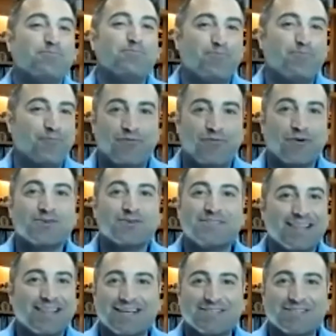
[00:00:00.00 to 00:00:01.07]
first they
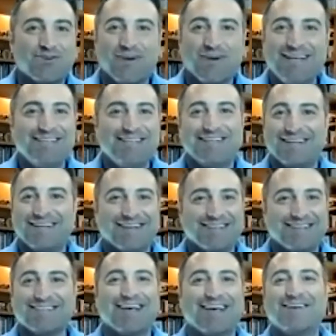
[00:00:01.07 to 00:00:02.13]
think it's
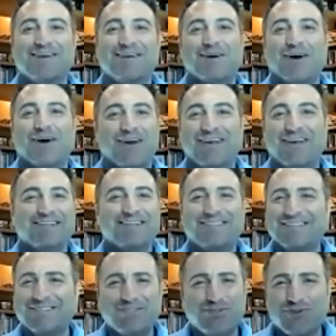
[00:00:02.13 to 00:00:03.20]
craziness. Like, is
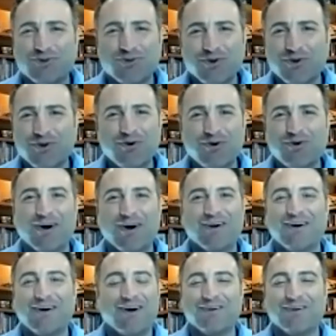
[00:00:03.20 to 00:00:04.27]
this true?
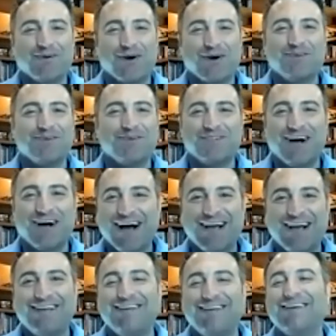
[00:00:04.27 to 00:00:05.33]
Are you
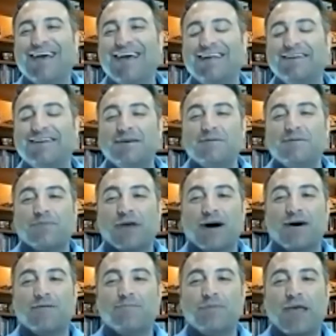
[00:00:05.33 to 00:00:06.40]
lying? And
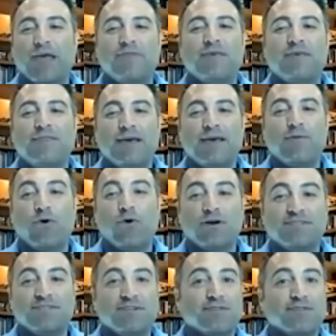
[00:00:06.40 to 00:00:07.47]
then they want
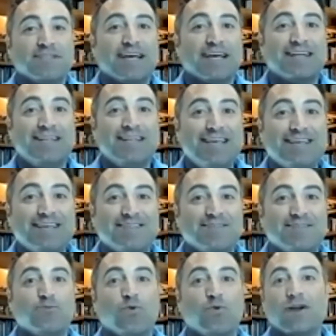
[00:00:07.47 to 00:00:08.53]
to know the techniques.
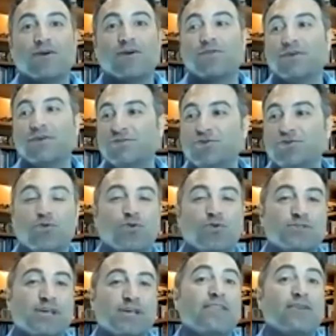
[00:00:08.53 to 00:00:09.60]
What are the
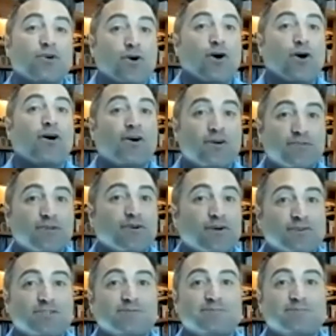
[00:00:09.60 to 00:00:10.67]
tools? And there are
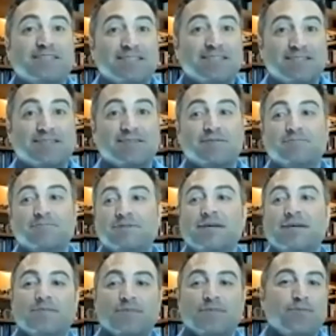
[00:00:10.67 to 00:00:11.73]
some systems
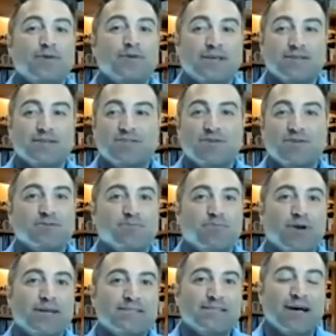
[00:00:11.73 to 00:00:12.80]
that we can start to
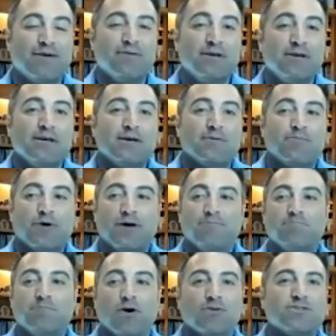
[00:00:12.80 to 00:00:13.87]
break down. But
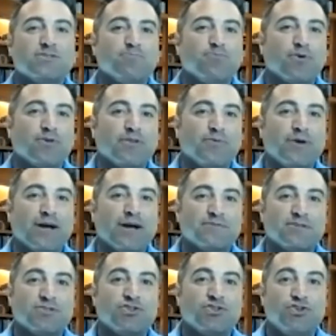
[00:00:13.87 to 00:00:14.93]
most importantly, we have
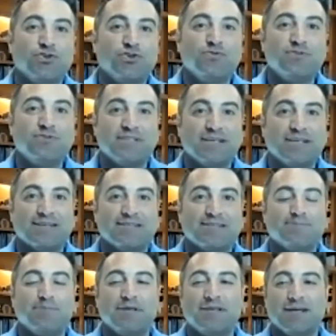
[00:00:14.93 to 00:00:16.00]
to choose
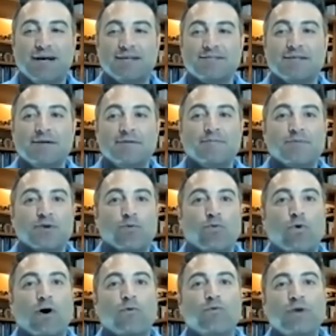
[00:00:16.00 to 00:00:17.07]
this, because
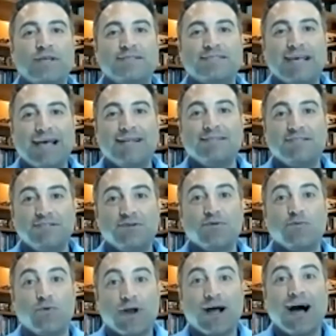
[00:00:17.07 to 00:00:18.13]
what we tend to do,
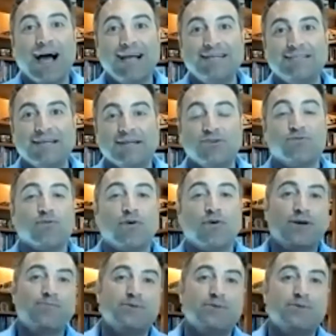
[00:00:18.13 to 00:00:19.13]
and what I did growing up in